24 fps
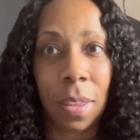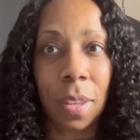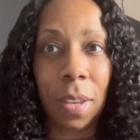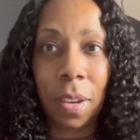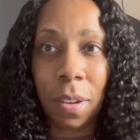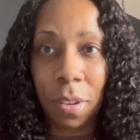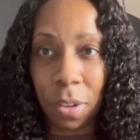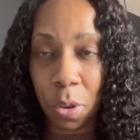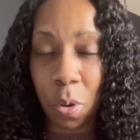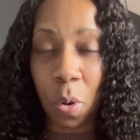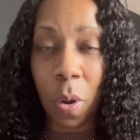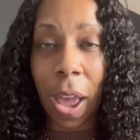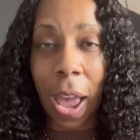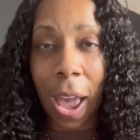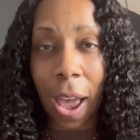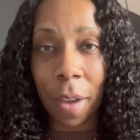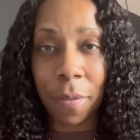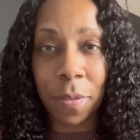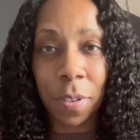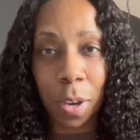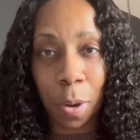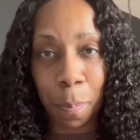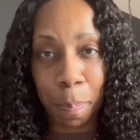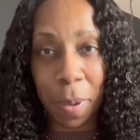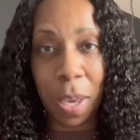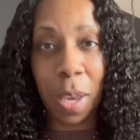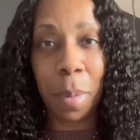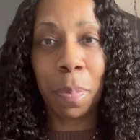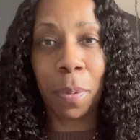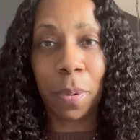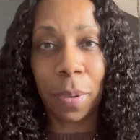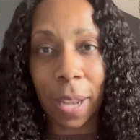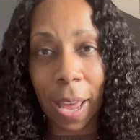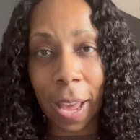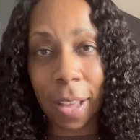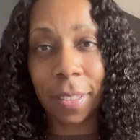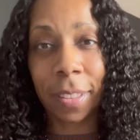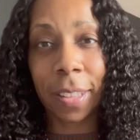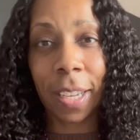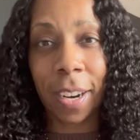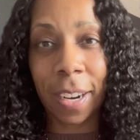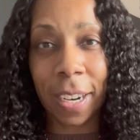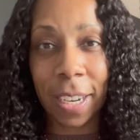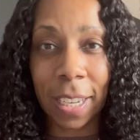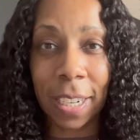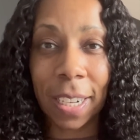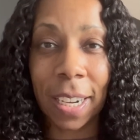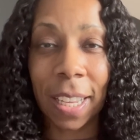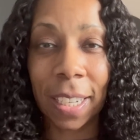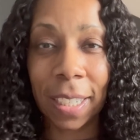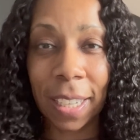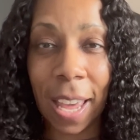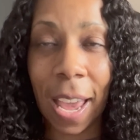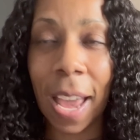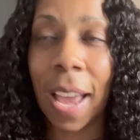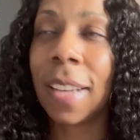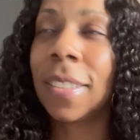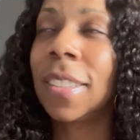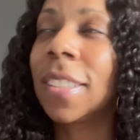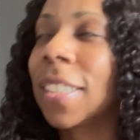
You have your people out there in LA.